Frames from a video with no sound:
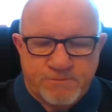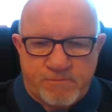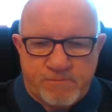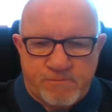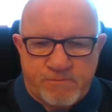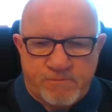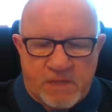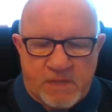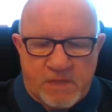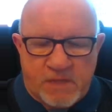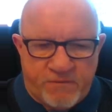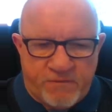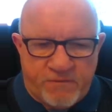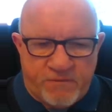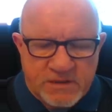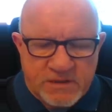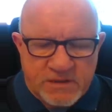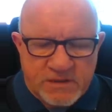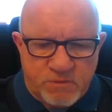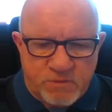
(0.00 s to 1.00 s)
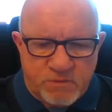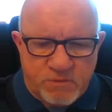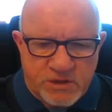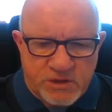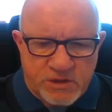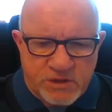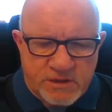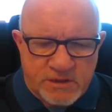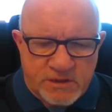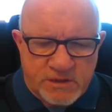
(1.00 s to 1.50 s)
thanks for watching this
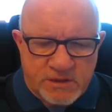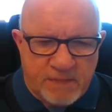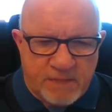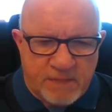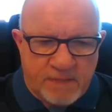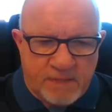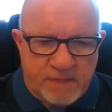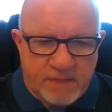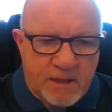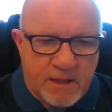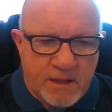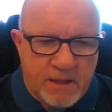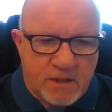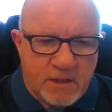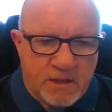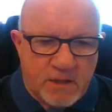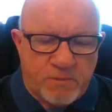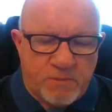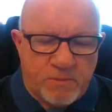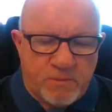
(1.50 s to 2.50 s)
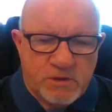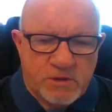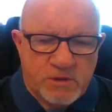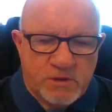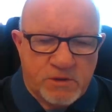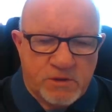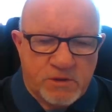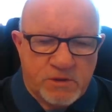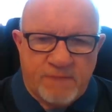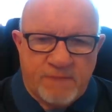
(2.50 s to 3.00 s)
game. Hope you enjoyed
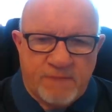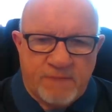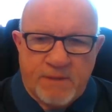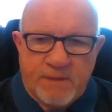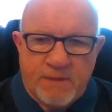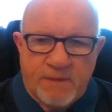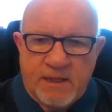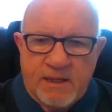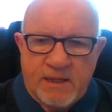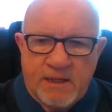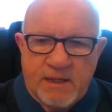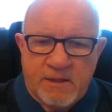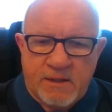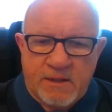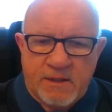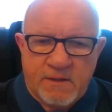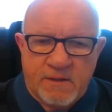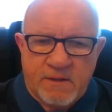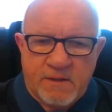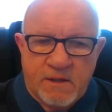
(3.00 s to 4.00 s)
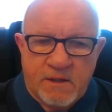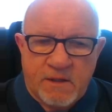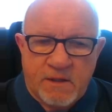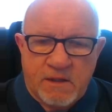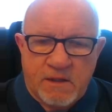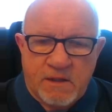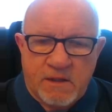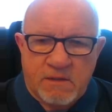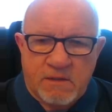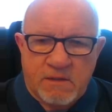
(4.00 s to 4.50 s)
it, and
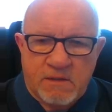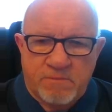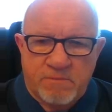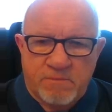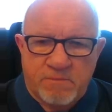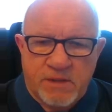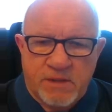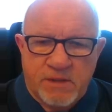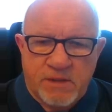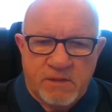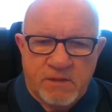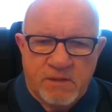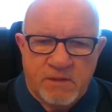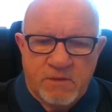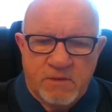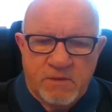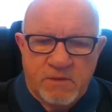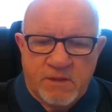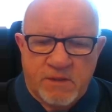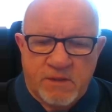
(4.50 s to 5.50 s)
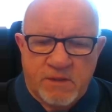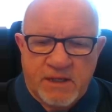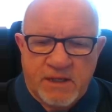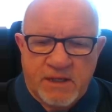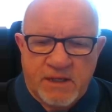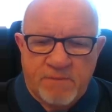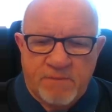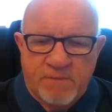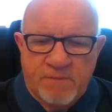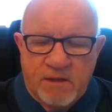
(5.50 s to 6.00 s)
I'll bring you another game
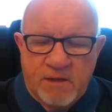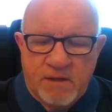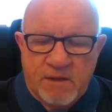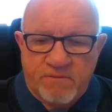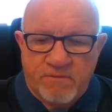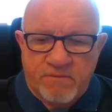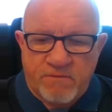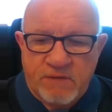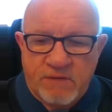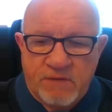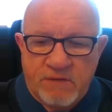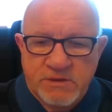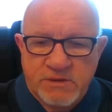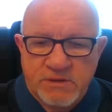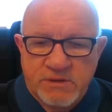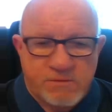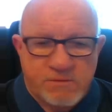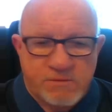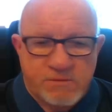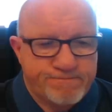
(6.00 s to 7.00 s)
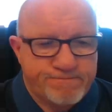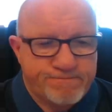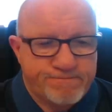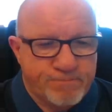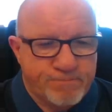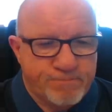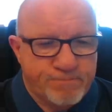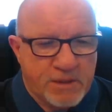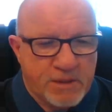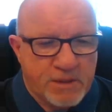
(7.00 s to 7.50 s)
very soon.
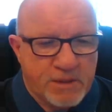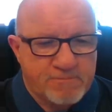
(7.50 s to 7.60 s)
Bye.